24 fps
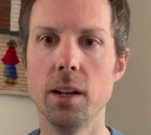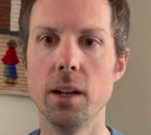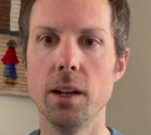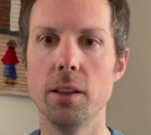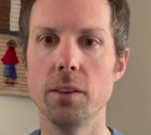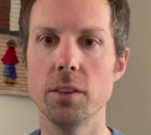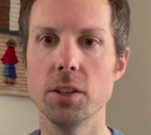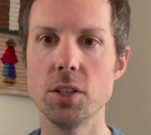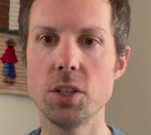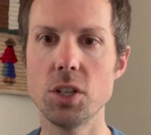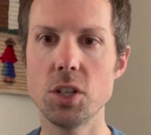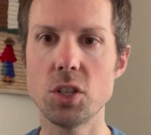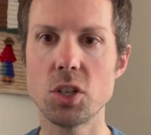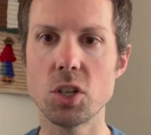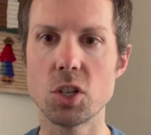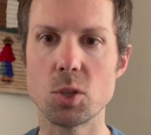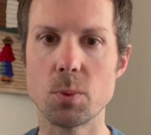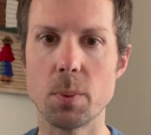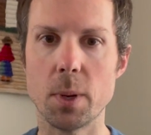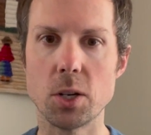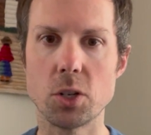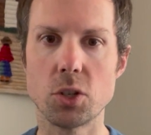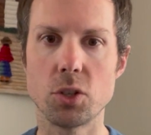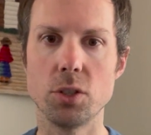This is
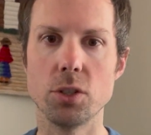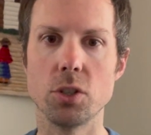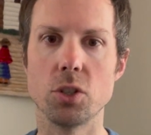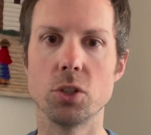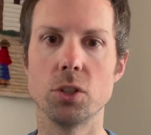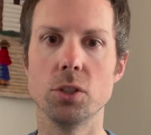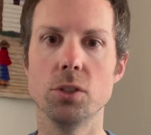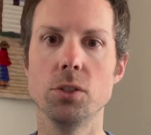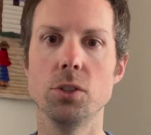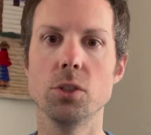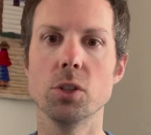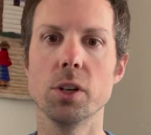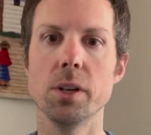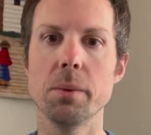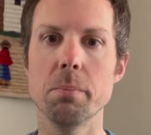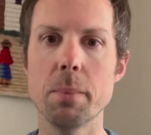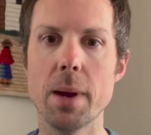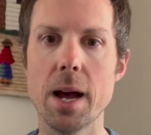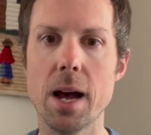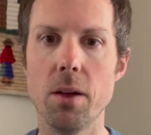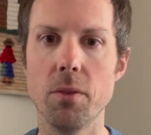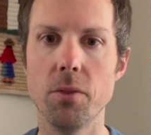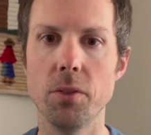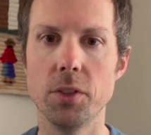especially true during
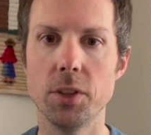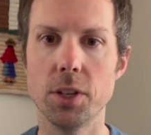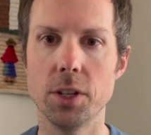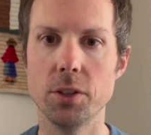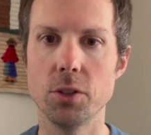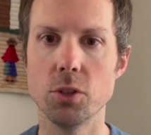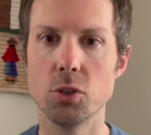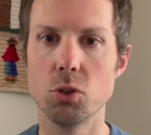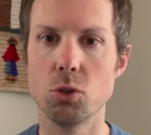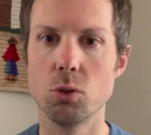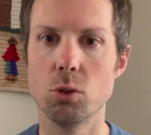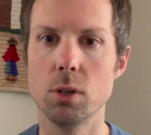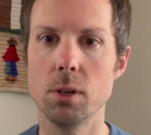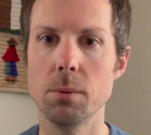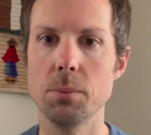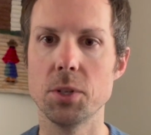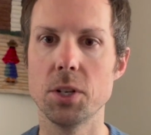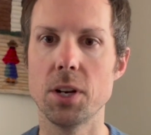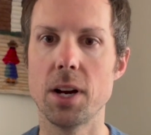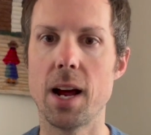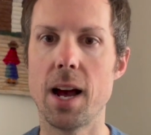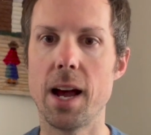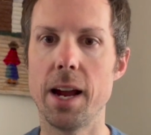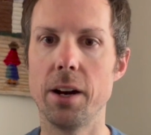mountain thunderstorms
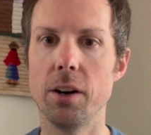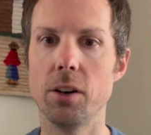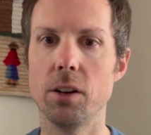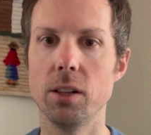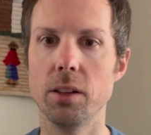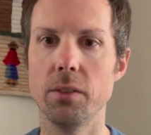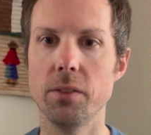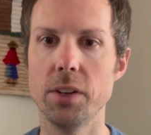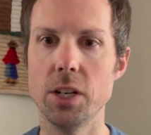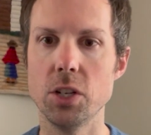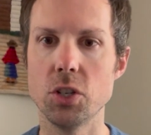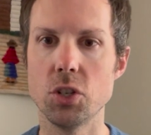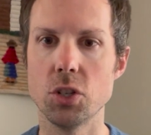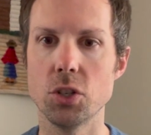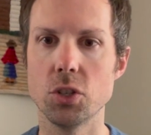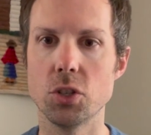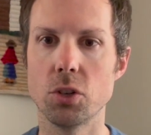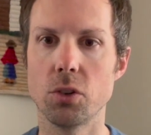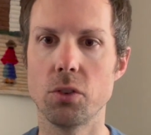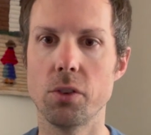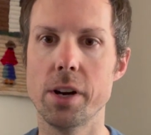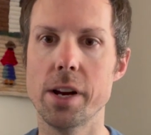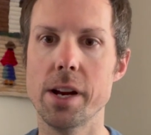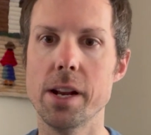and higher elevation
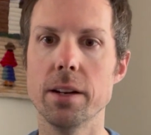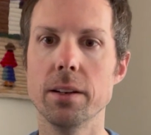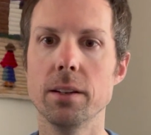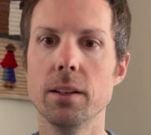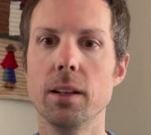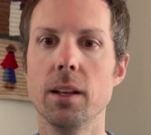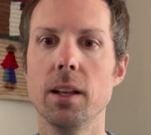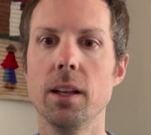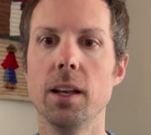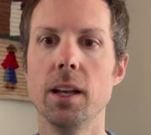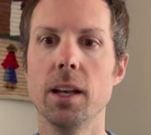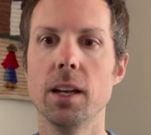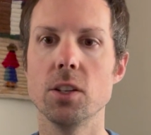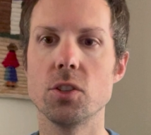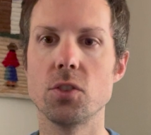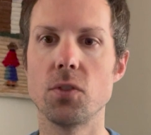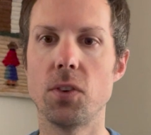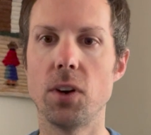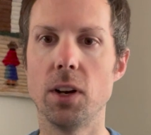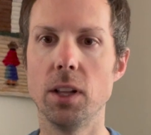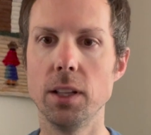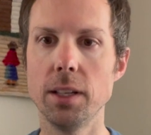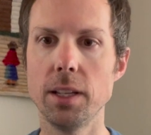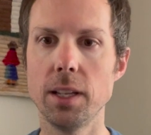terrain, as
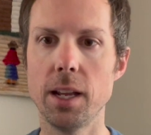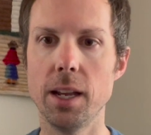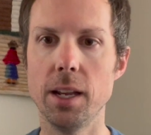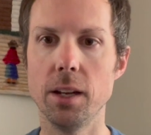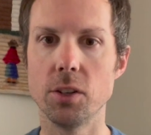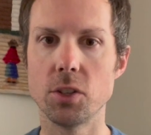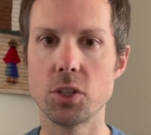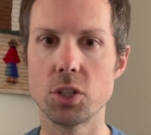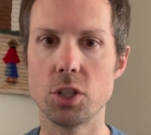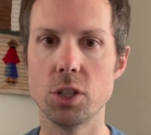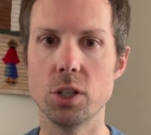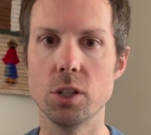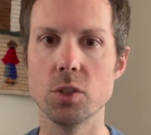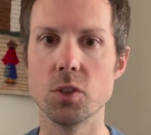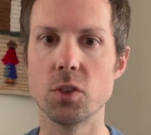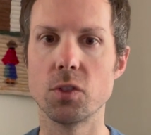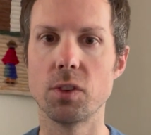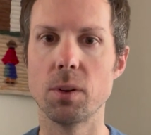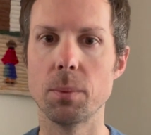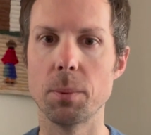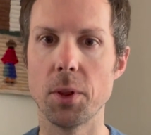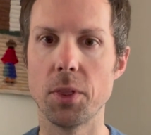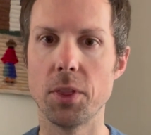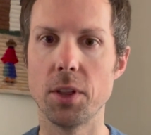falling hailstones
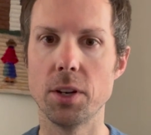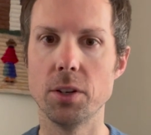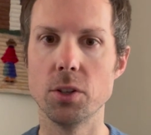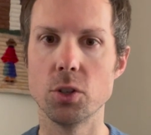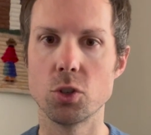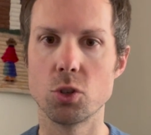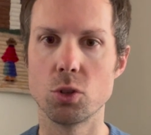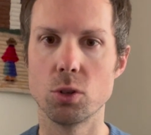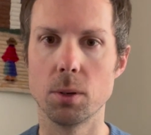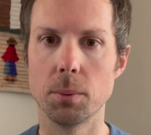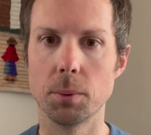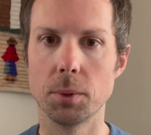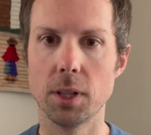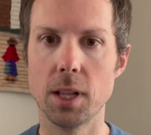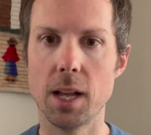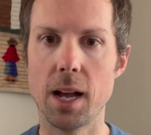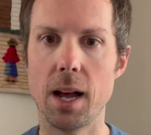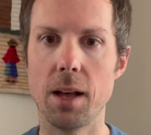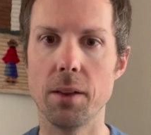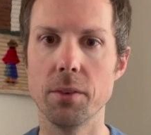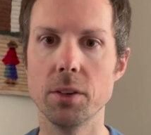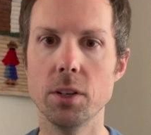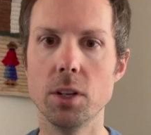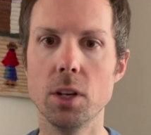from a thunderstorm
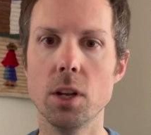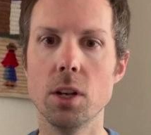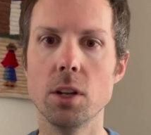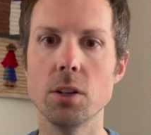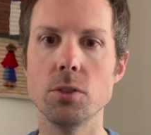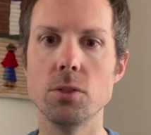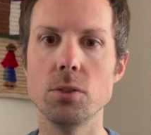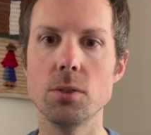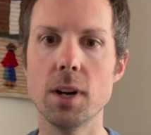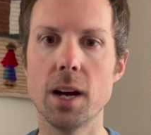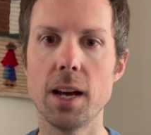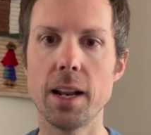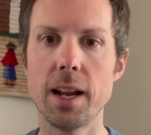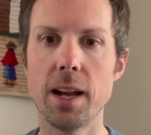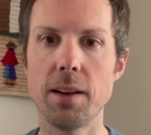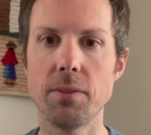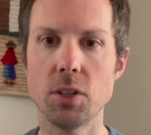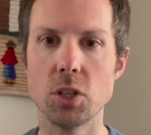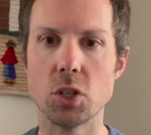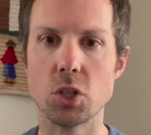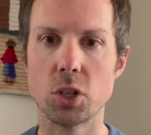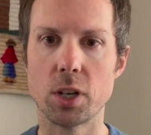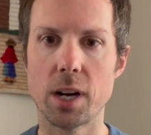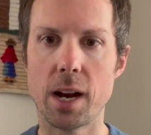cloud do not have to
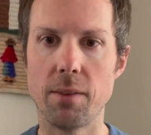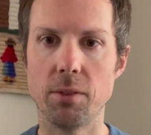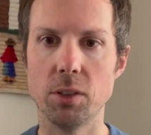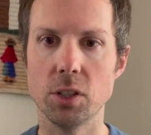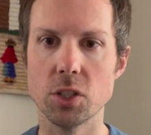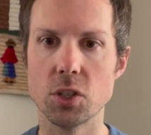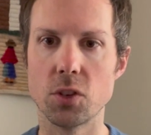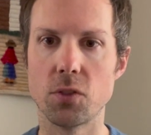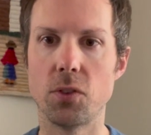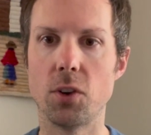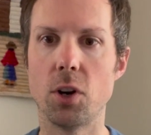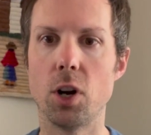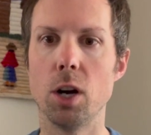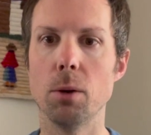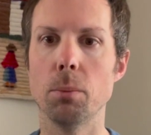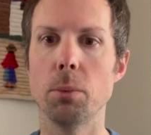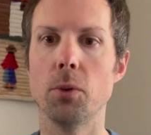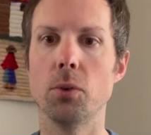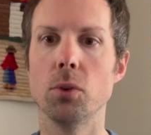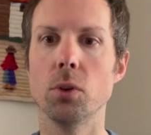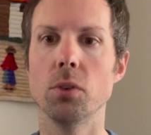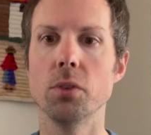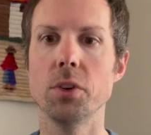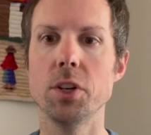travel as far
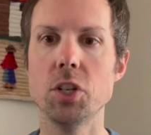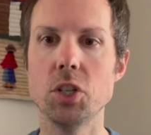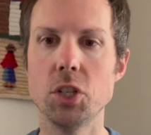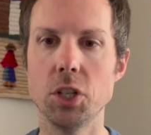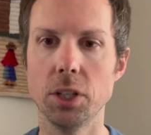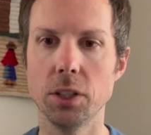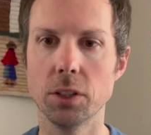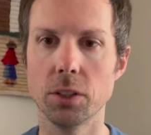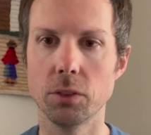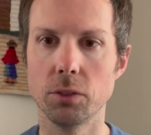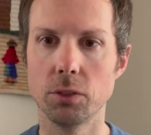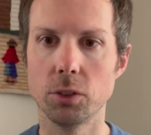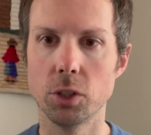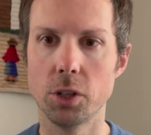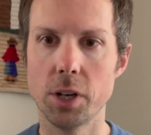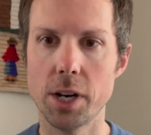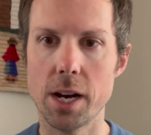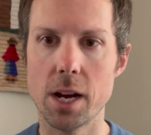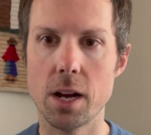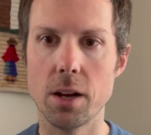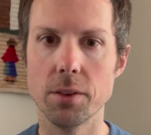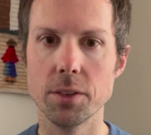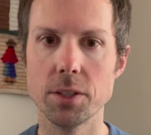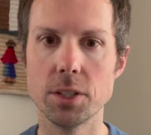before reaching the
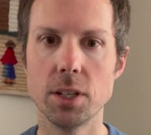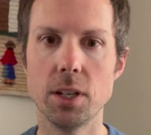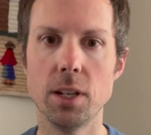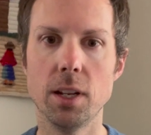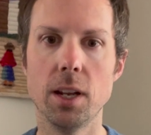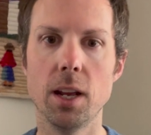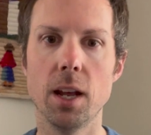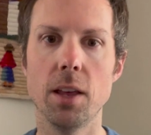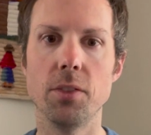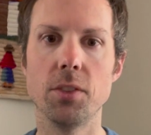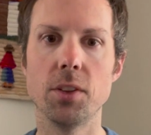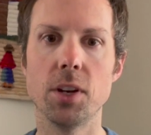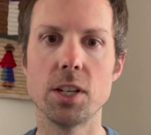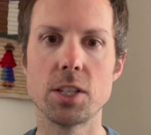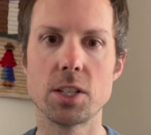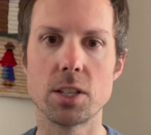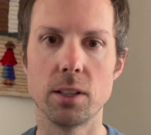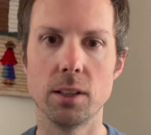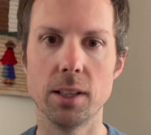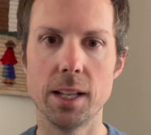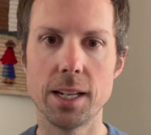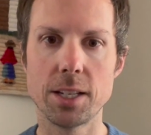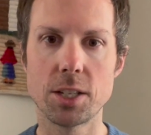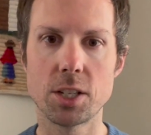ground, and thus
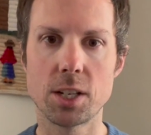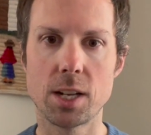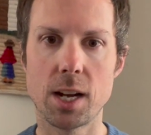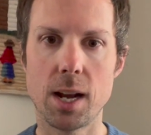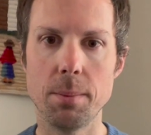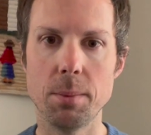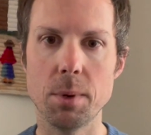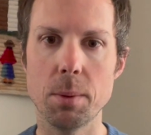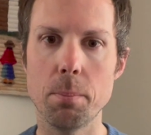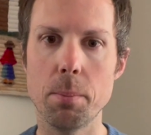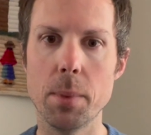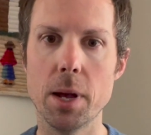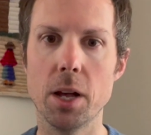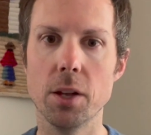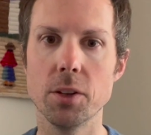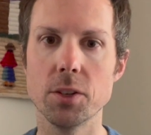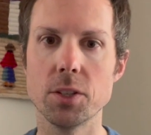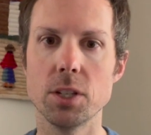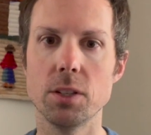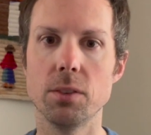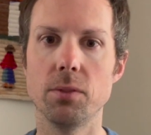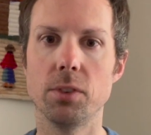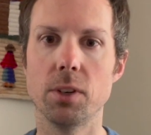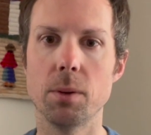less time to melt
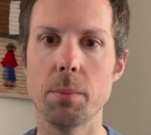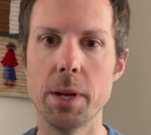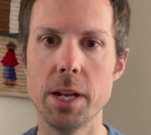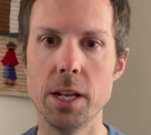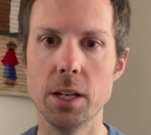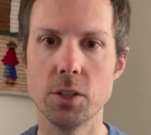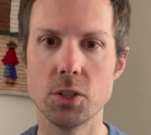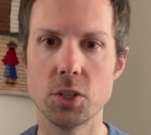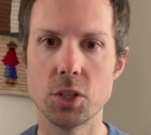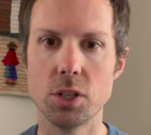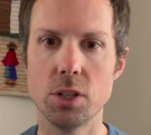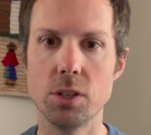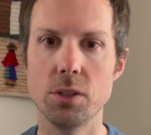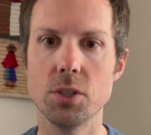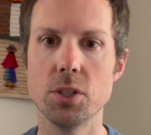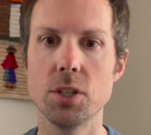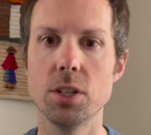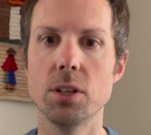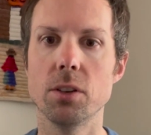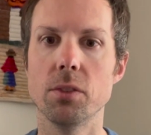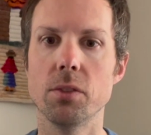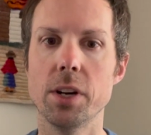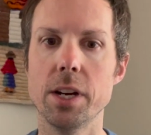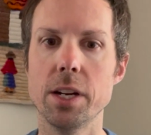from hailstones
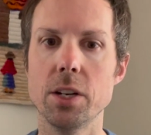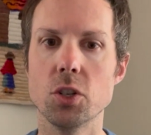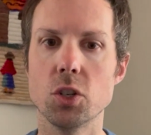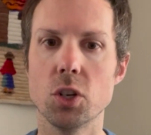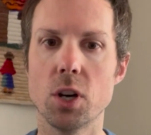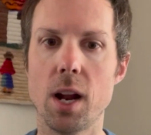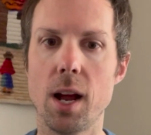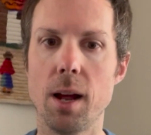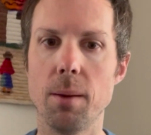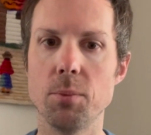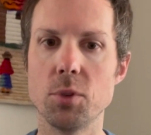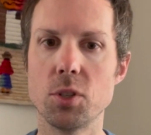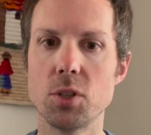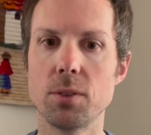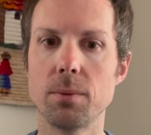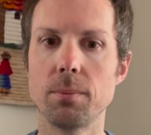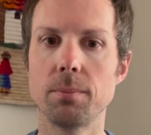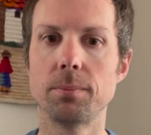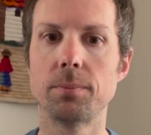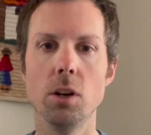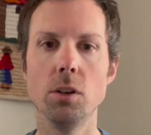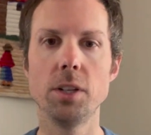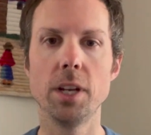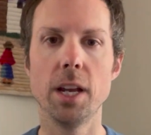into raindrops.
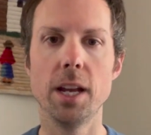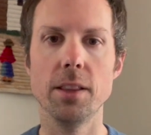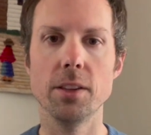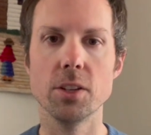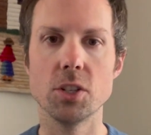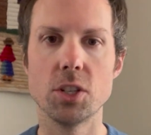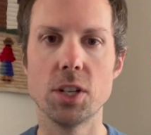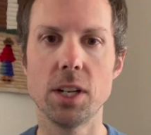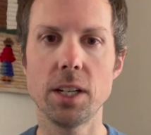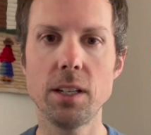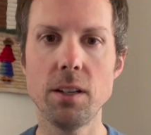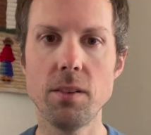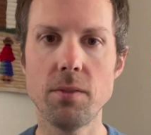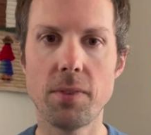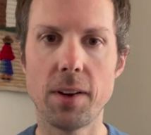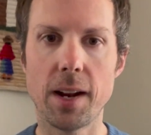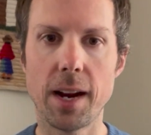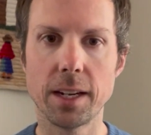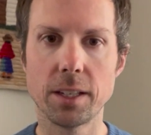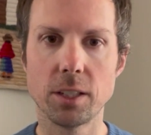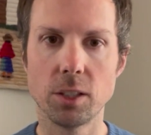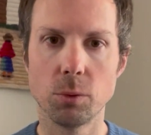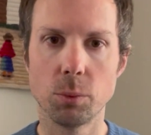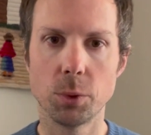Okay, the second
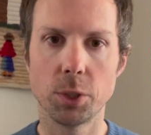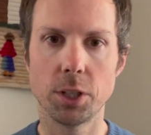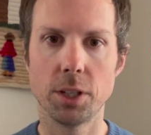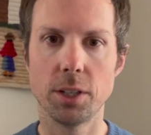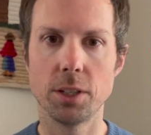factor we're going